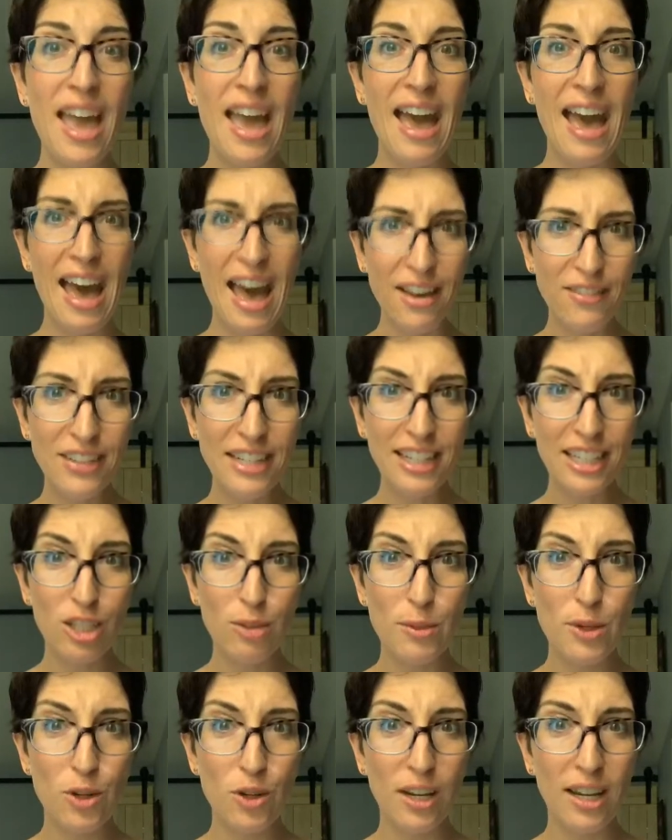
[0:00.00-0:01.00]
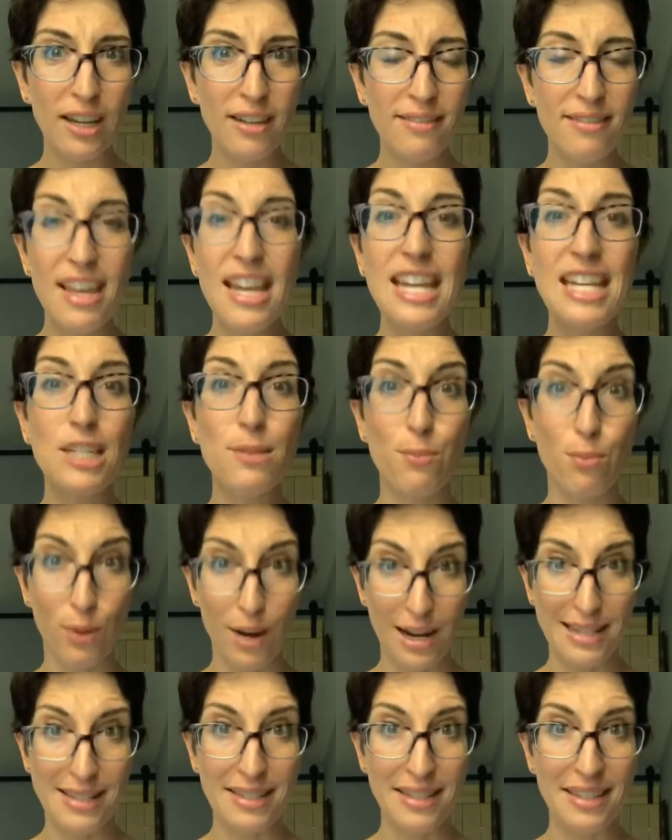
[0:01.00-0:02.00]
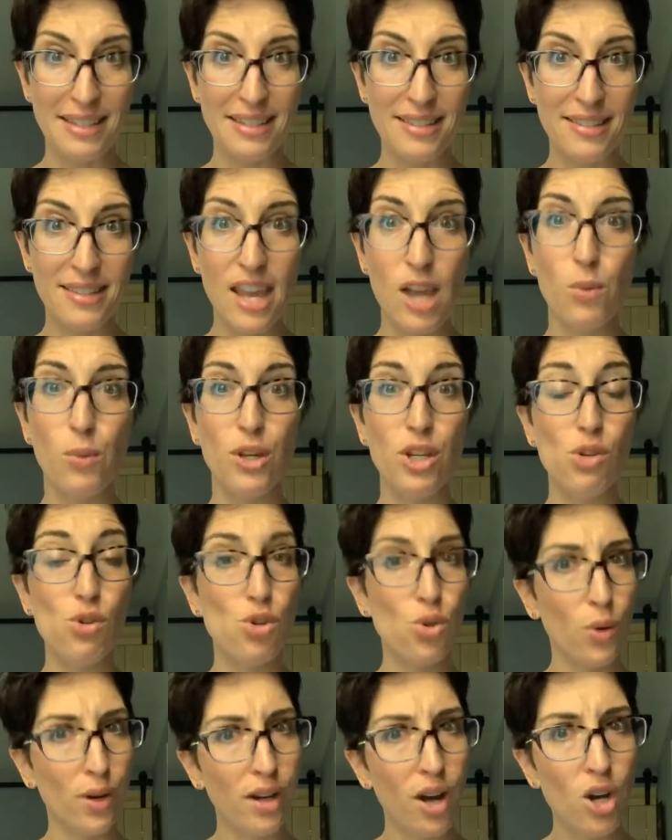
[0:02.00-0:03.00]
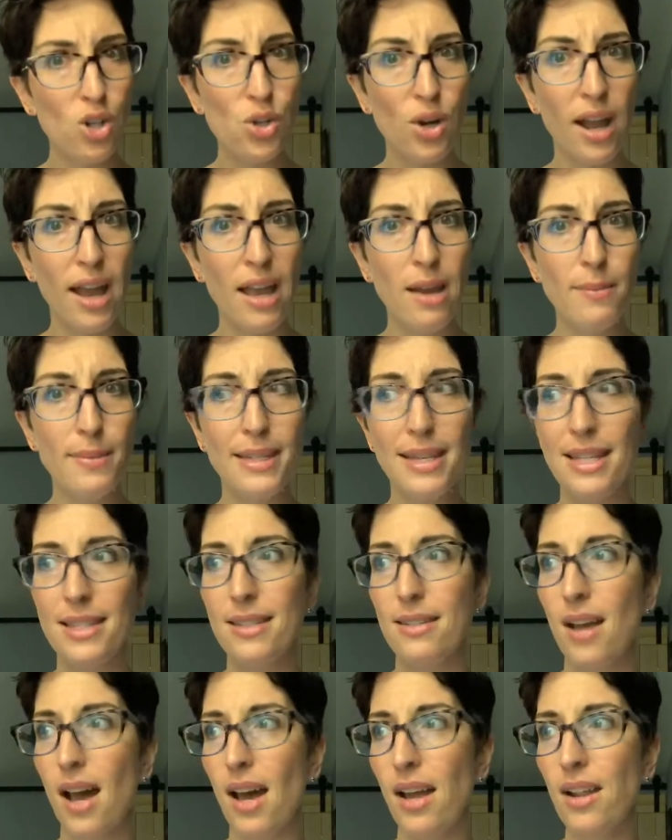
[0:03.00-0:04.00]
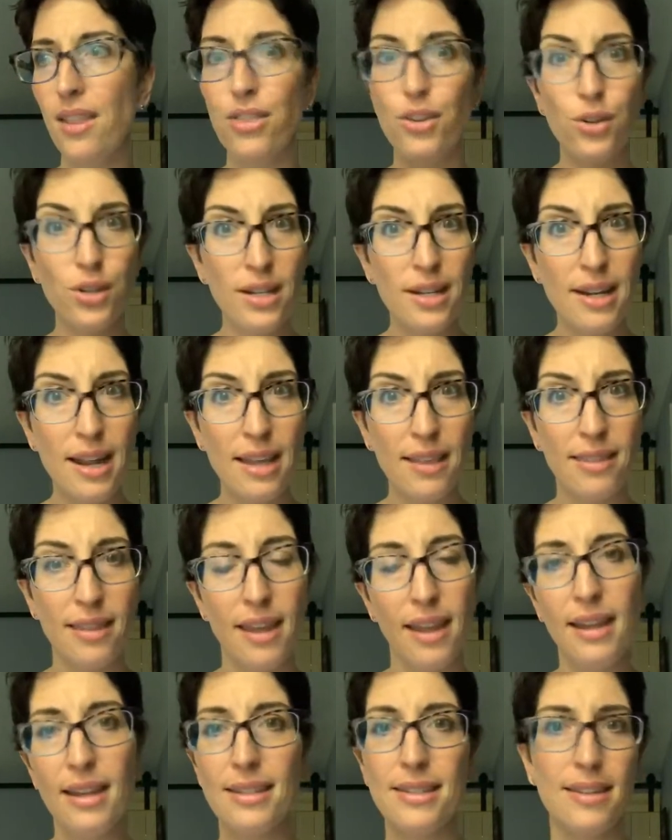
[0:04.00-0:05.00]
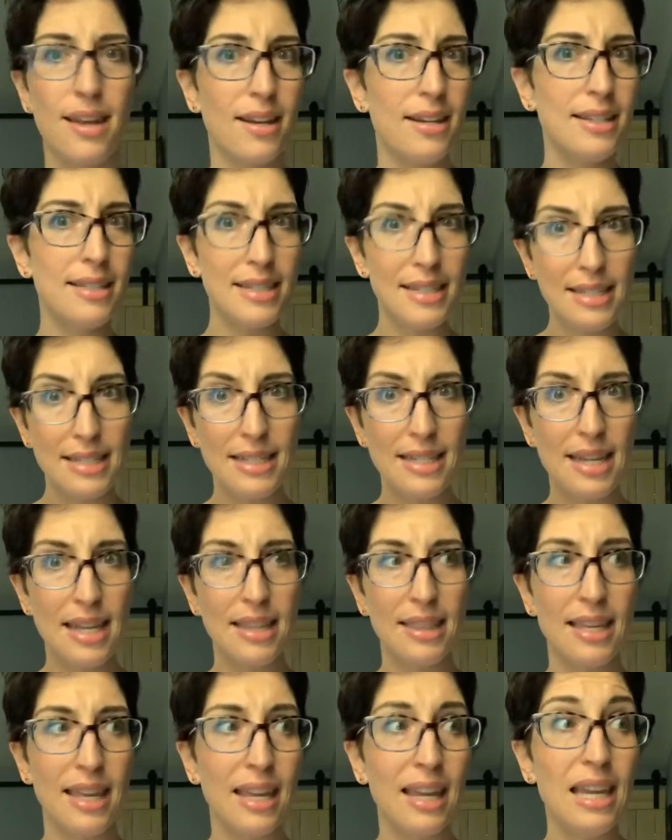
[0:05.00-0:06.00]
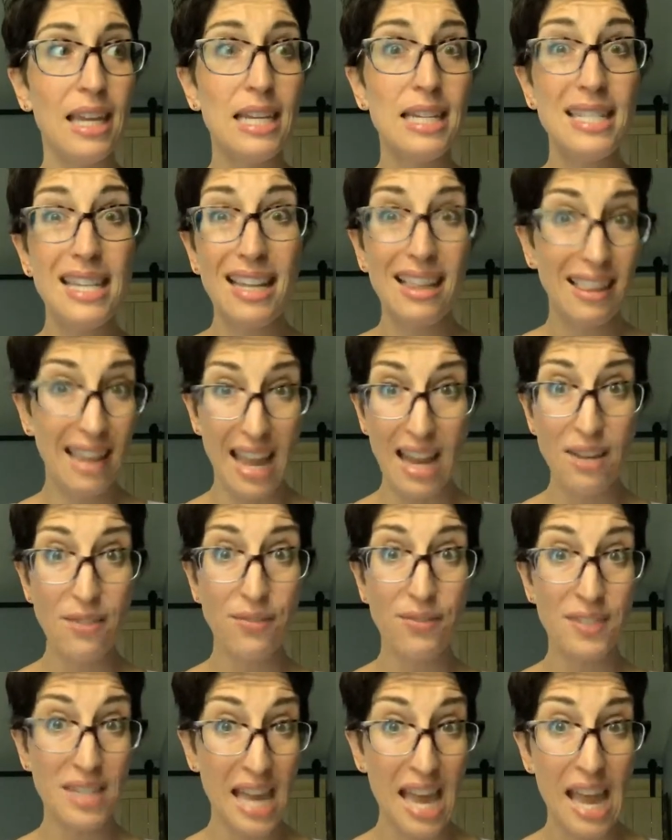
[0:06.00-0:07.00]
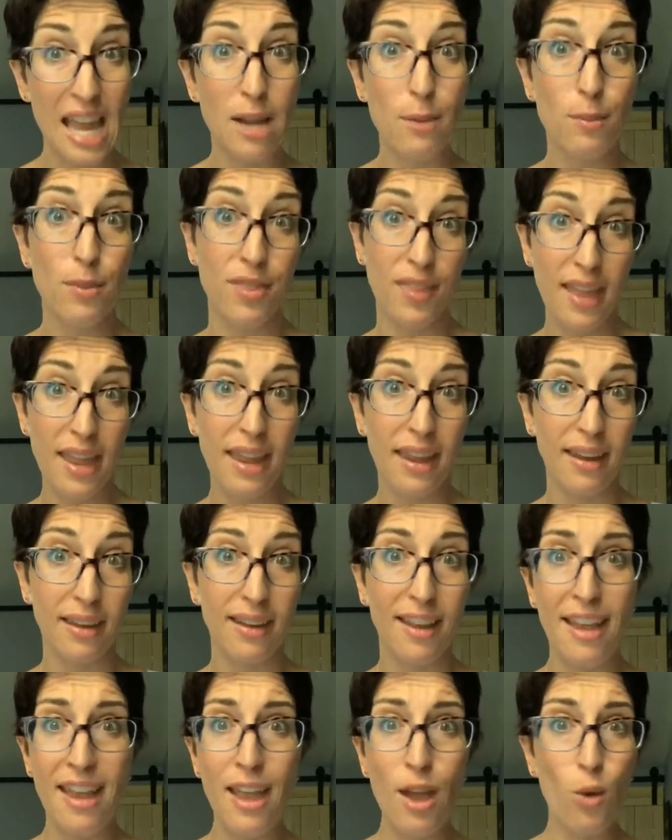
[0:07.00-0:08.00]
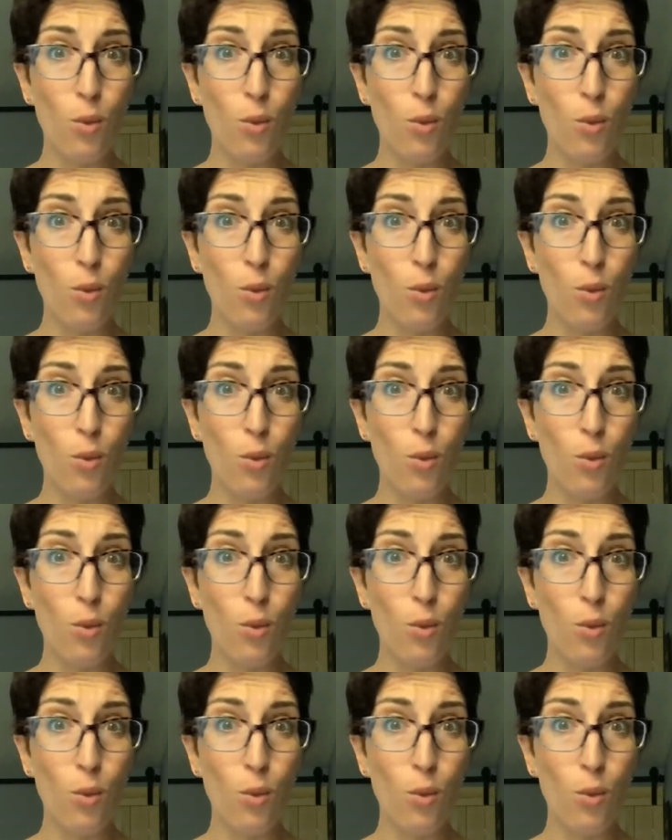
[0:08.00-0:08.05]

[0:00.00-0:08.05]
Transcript: Having a community is priceless. And when you join our tribes, it's not a 30-day thing. It's not a 60-day thing. It is a lifetime thing.